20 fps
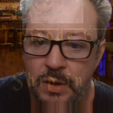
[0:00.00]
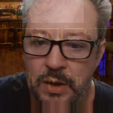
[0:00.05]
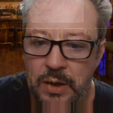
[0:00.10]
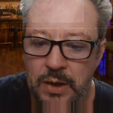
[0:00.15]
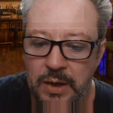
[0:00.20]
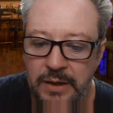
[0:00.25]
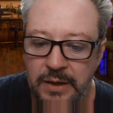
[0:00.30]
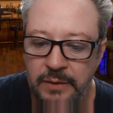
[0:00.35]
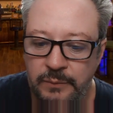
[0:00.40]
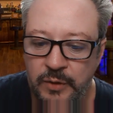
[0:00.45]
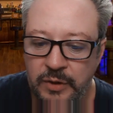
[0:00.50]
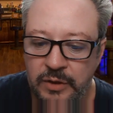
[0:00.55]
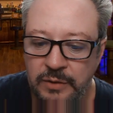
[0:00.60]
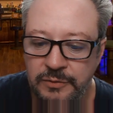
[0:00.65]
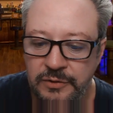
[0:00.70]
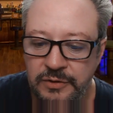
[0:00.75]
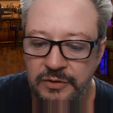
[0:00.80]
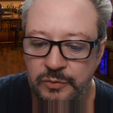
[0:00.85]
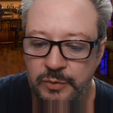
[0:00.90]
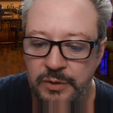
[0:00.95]
Hi, and
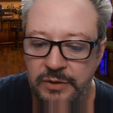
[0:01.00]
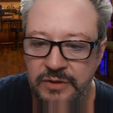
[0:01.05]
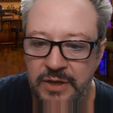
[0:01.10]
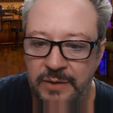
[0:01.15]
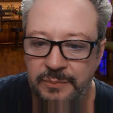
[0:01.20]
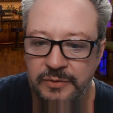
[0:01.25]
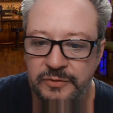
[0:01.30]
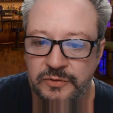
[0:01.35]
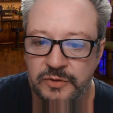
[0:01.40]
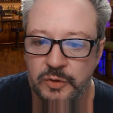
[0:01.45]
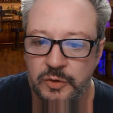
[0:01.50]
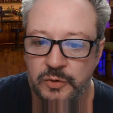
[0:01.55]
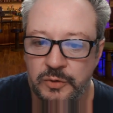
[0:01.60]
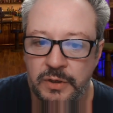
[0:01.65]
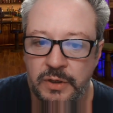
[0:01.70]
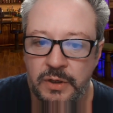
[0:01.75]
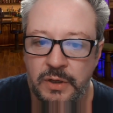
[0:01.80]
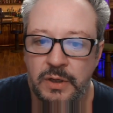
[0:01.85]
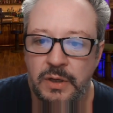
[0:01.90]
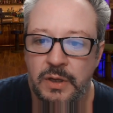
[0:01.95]
welcome to this week's episode.